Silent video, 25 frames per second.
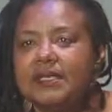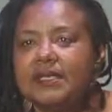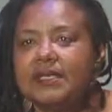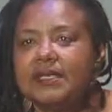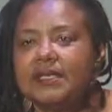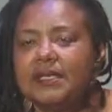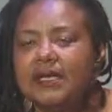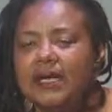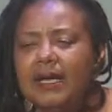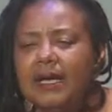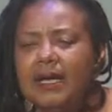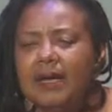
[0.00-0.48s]

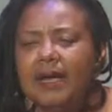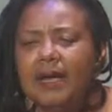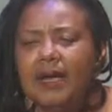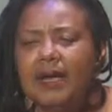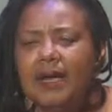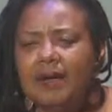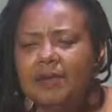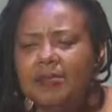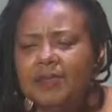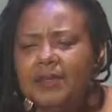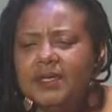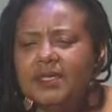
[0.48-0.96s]
and
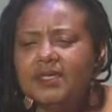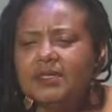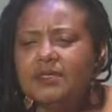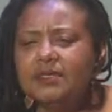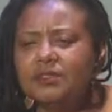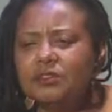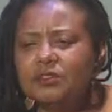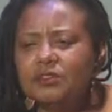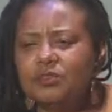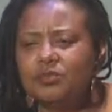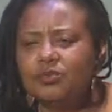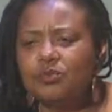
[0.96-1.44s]
I've been
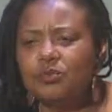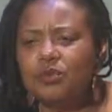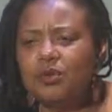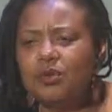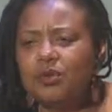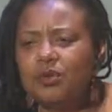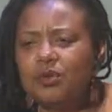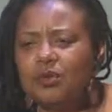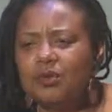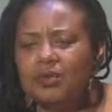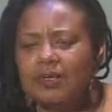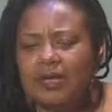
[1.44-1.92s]
in this
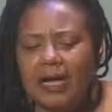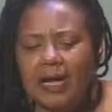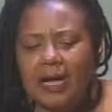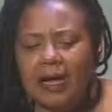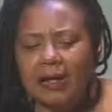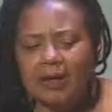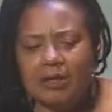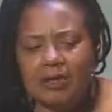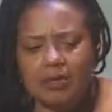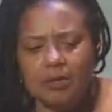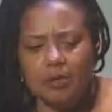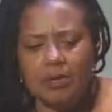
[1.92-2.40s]
world
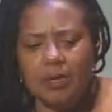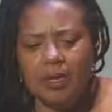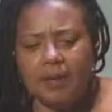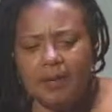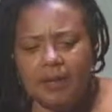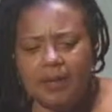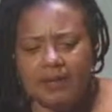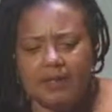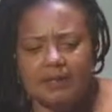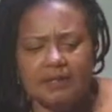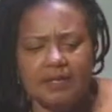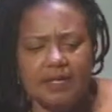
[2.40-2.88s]
out here
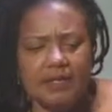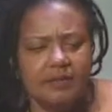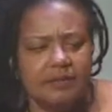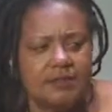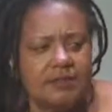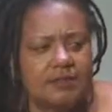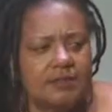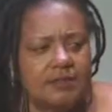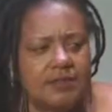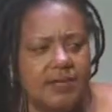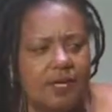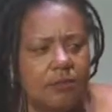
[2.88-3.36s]
by
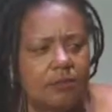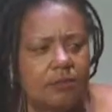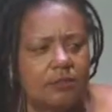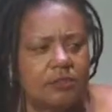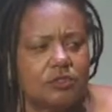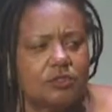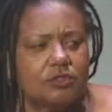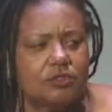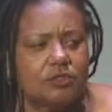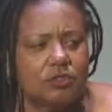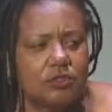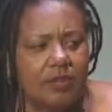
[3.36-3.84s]
myself since I
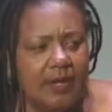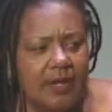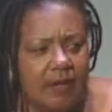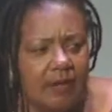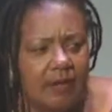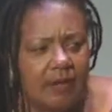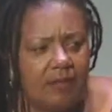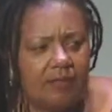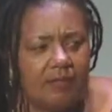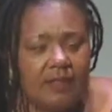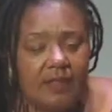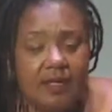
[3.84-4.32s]
was
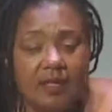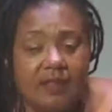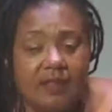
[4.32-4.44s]
12.